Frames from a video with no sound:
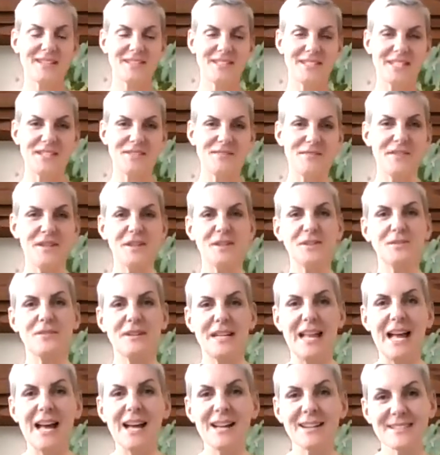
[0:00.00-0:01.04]
Do you feel
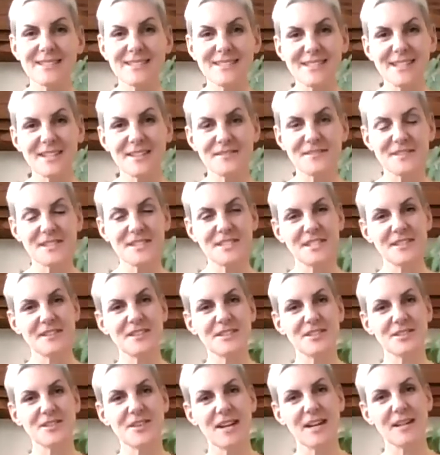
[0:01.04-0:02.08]
relaxed after
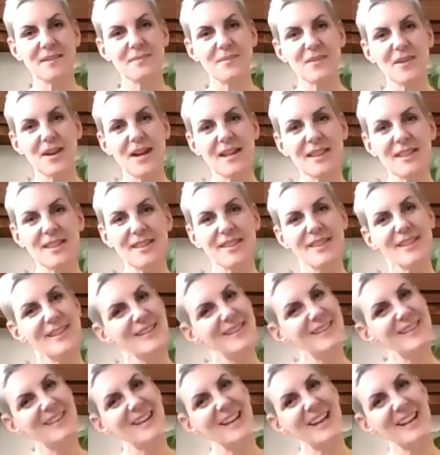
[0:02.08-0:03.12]
doing train breath?
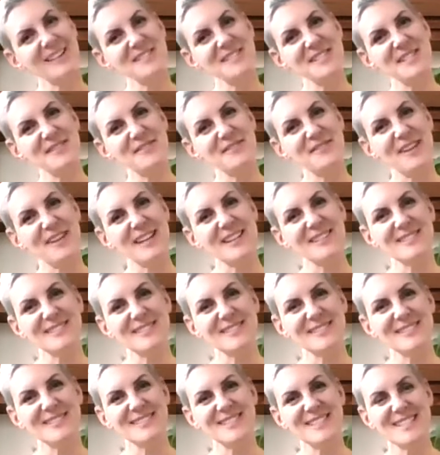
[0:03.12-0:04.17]
How do you
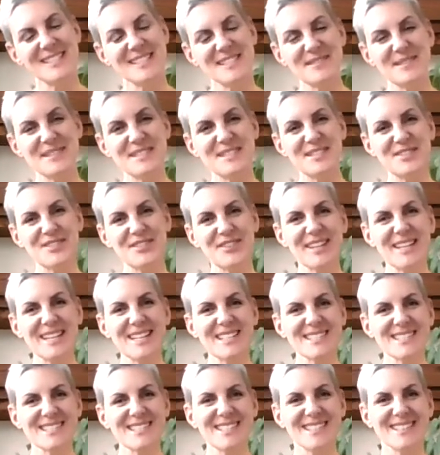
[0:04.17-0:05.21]
feel? Did you enjoy
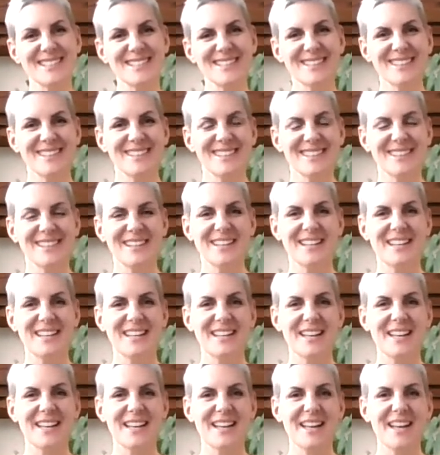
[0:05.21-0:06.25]
it?
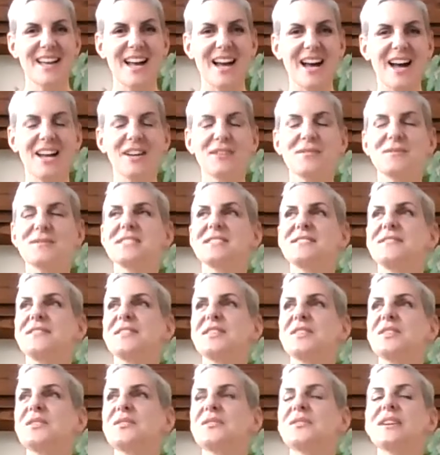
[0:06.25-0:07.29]
I always
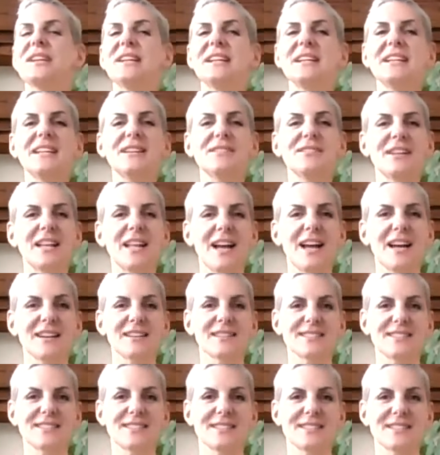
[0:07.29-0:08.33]
feel really
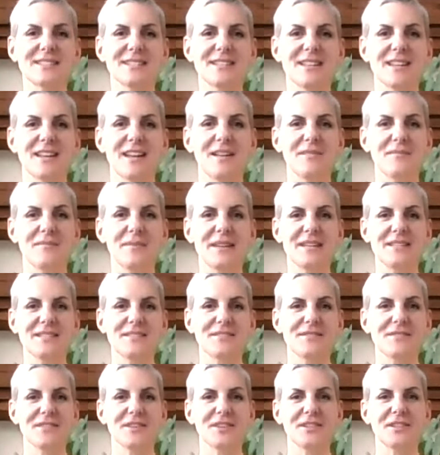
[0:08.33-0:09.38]
relaxed and
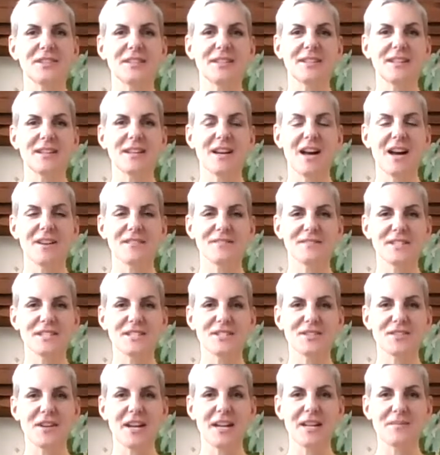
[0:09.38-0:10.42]
peaceful after
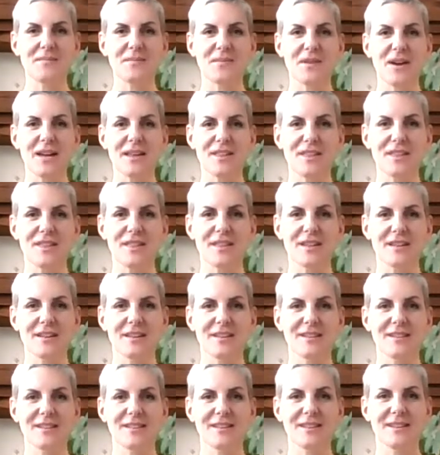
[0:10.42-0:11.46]
train breath.
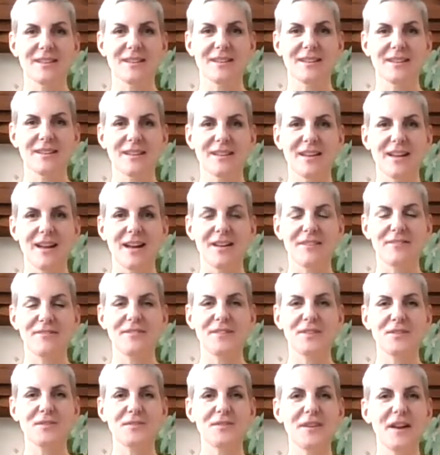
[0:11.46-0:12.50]
I
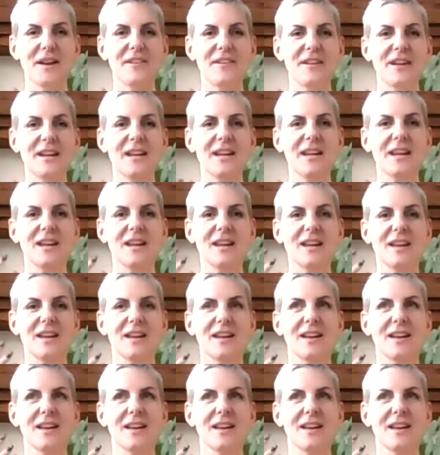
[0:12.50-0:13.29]
feel very